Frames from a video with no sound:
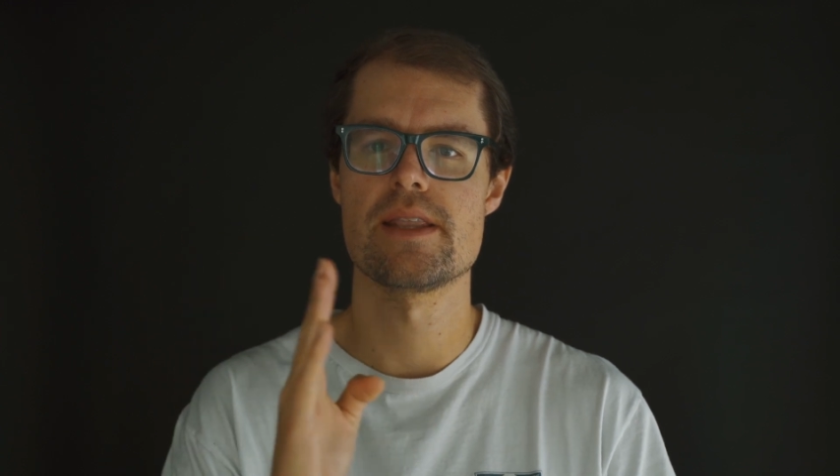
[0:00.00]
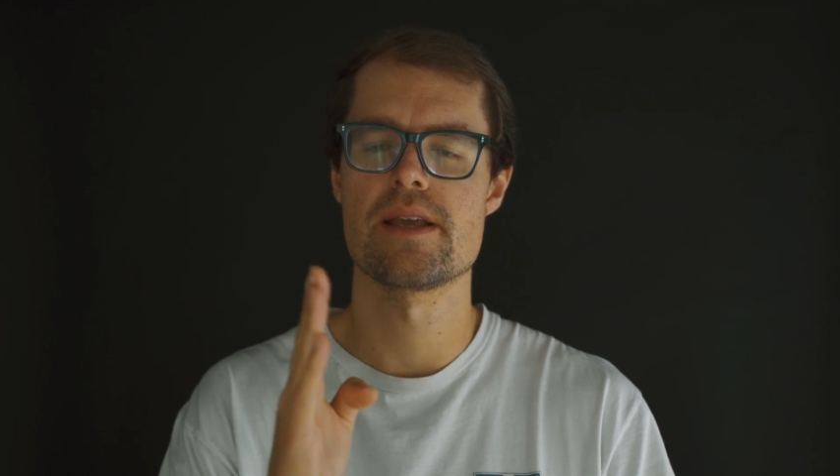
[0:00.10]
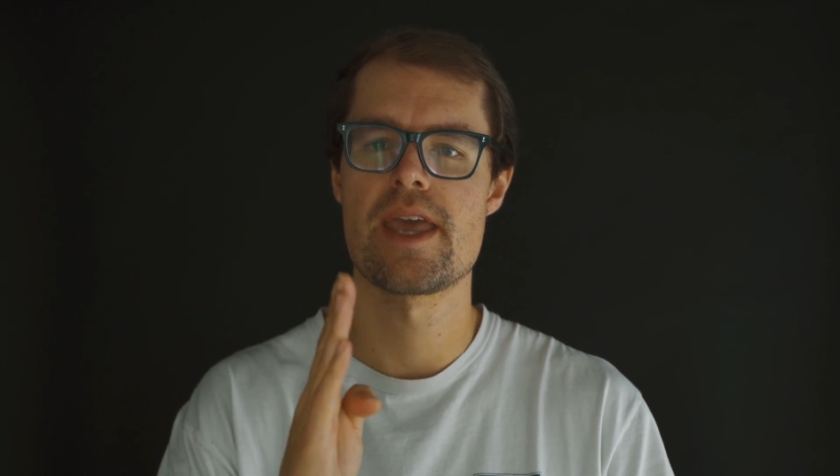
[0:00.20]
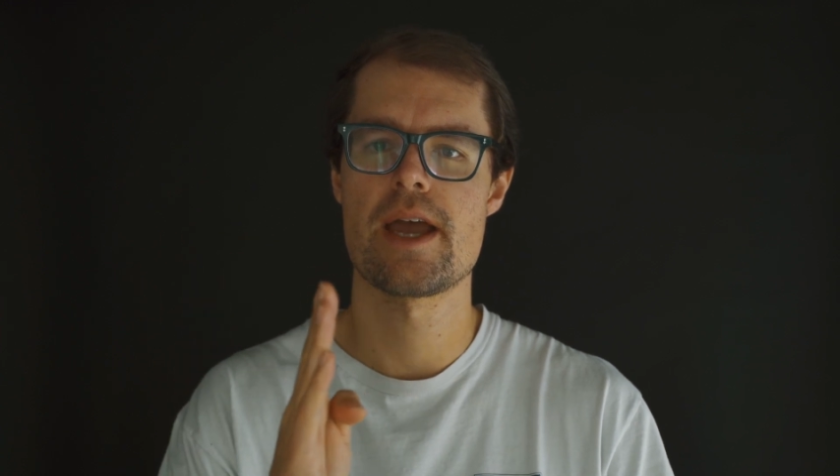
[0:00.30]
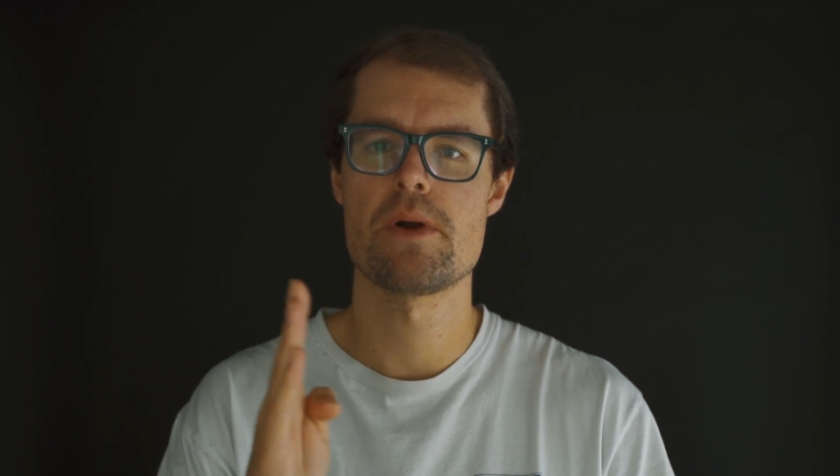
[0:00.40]

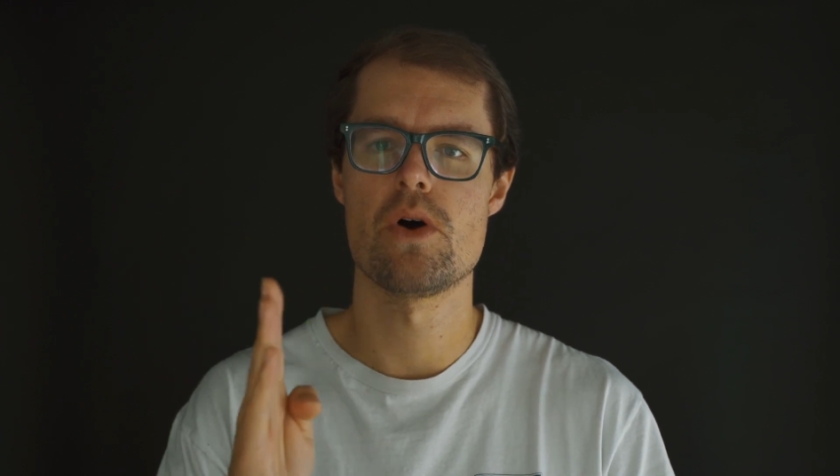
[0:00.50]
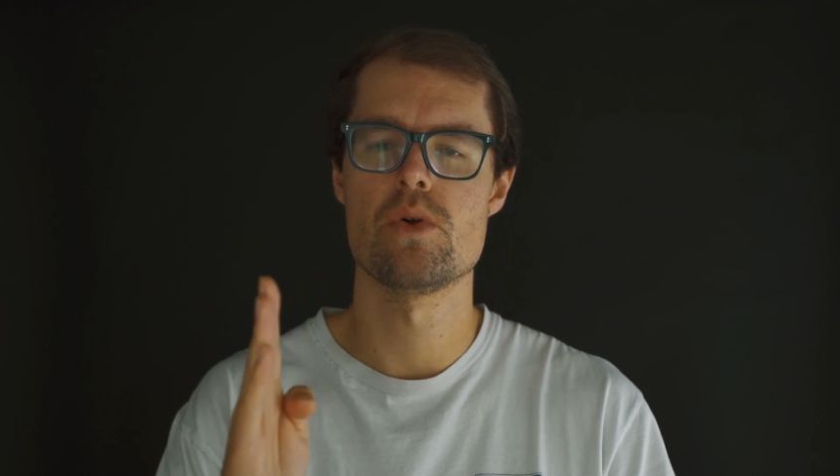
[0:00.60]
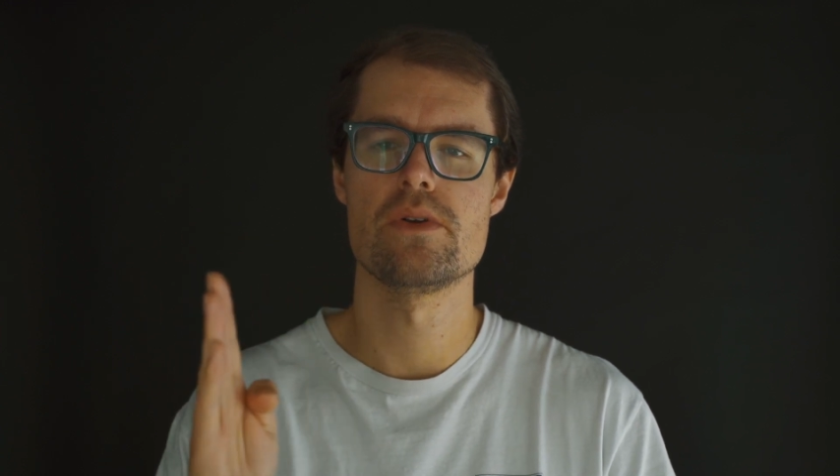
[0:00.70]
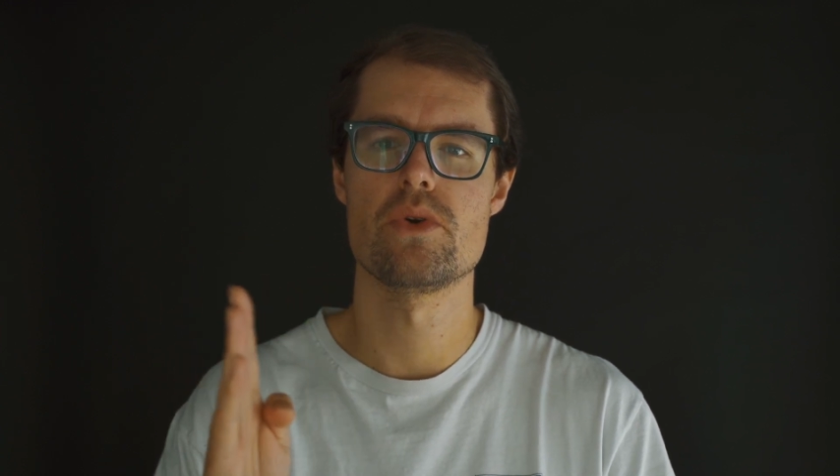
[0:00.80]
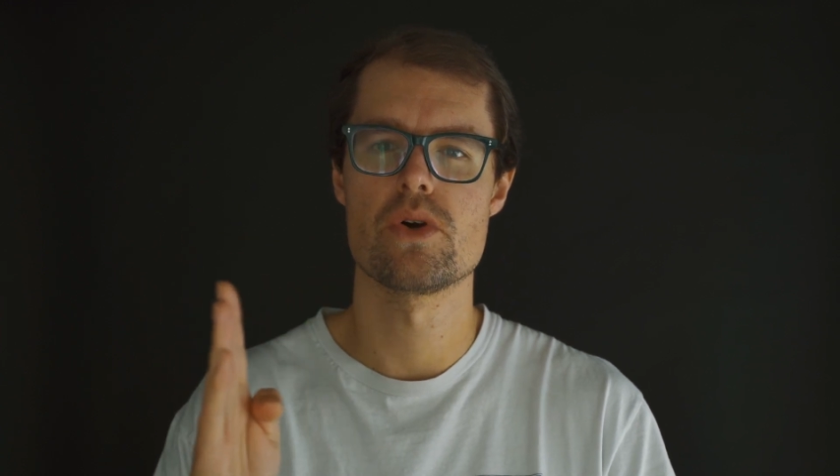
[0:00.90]
the camera
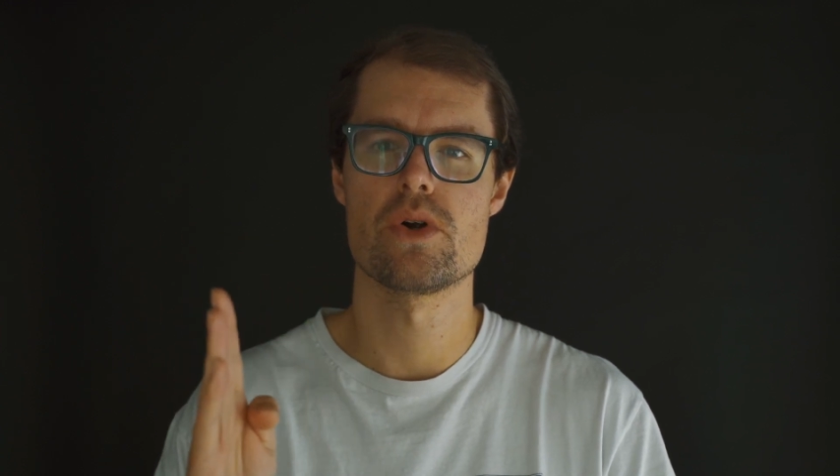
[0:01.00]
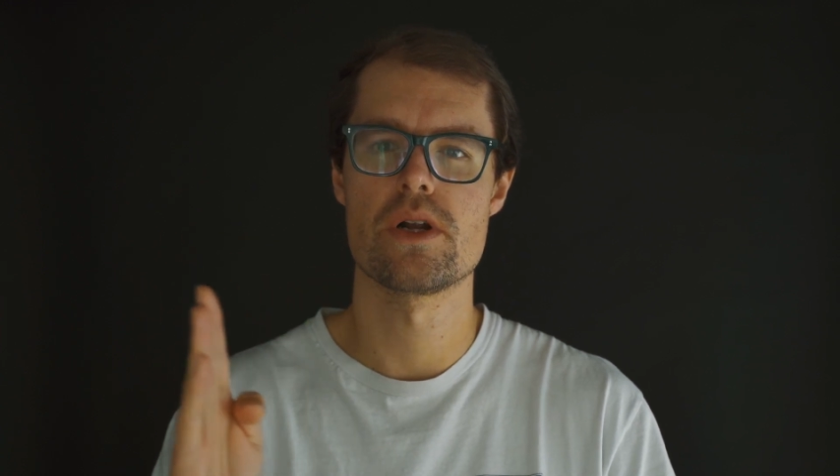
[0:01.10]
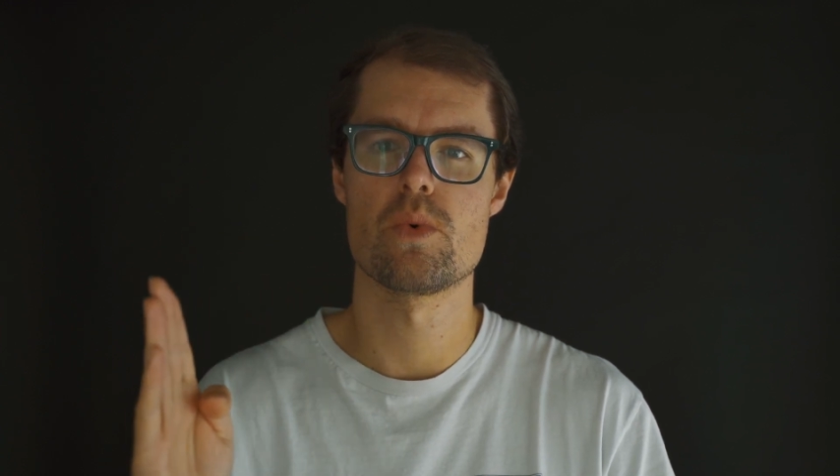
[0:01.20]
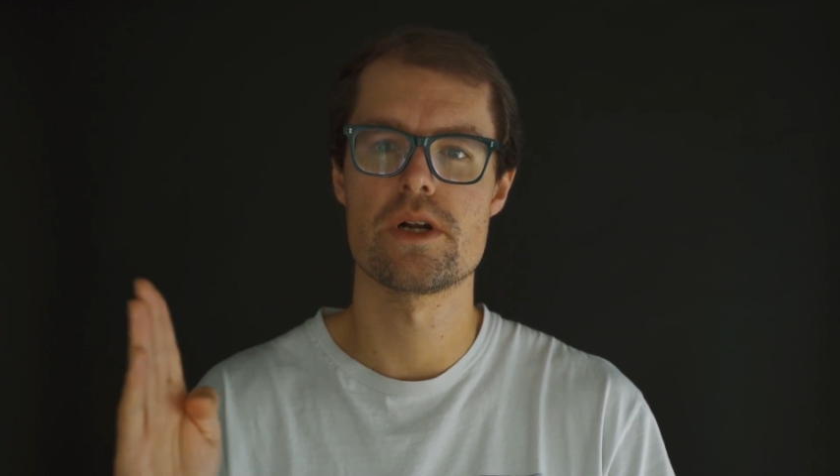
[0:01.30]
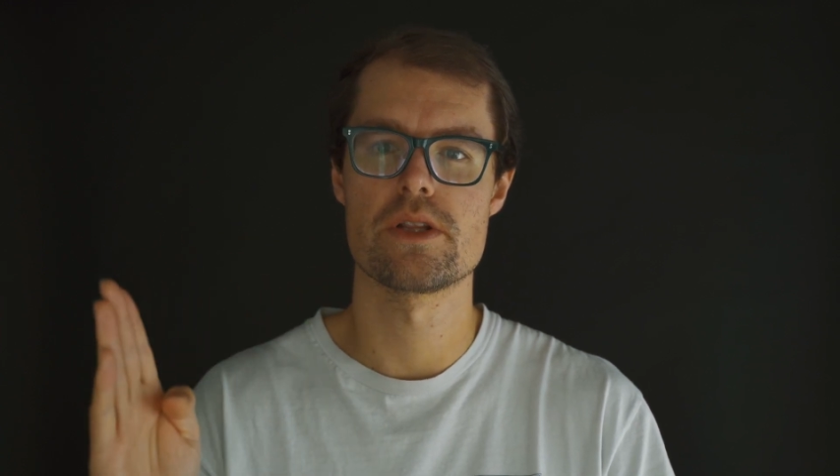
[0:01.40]
only
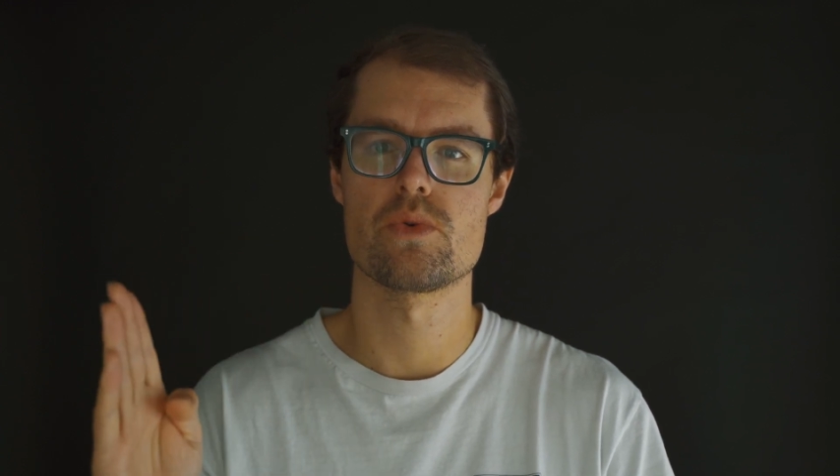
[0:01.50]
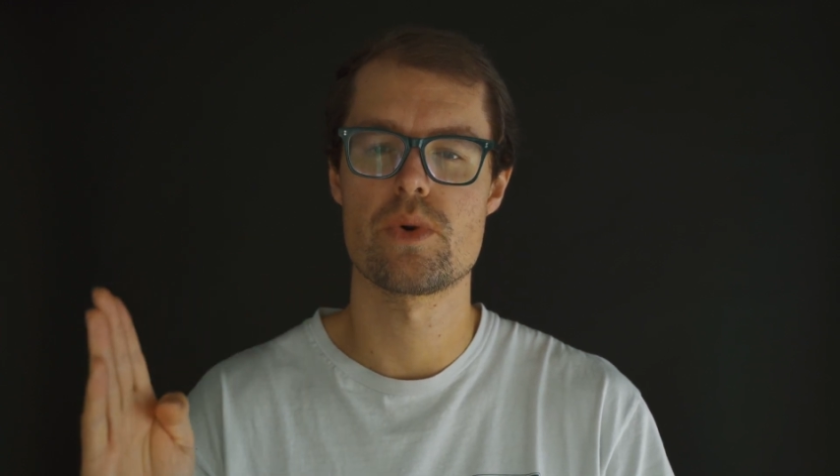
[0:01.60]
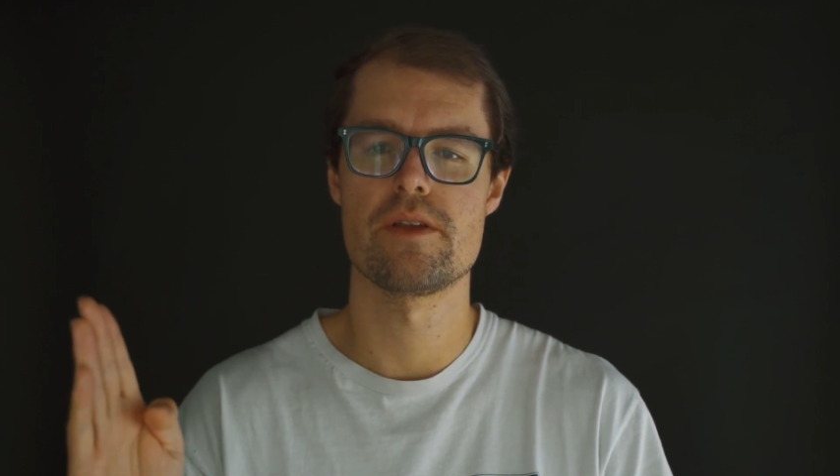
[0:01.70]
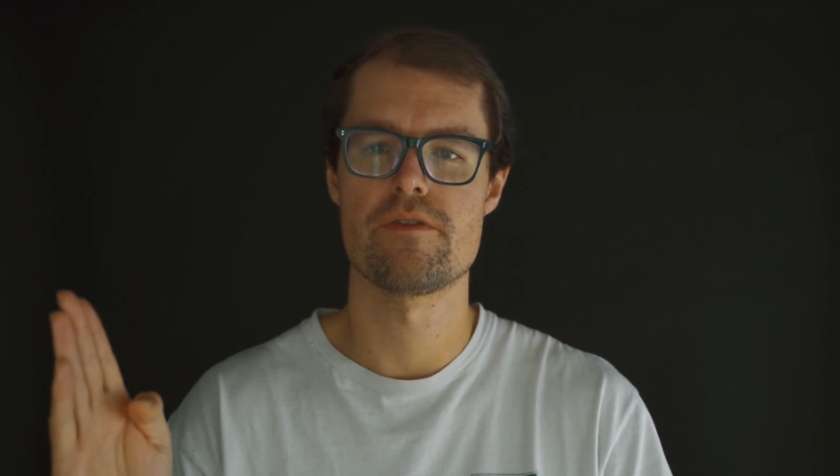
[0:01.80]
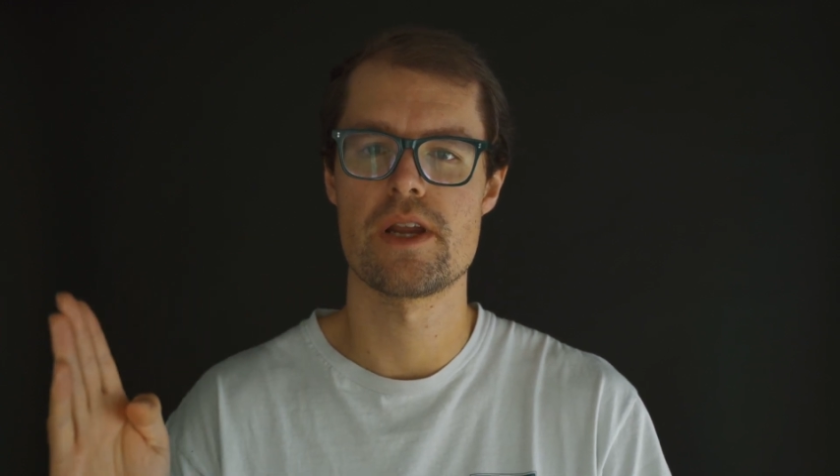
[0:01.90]
recorded 120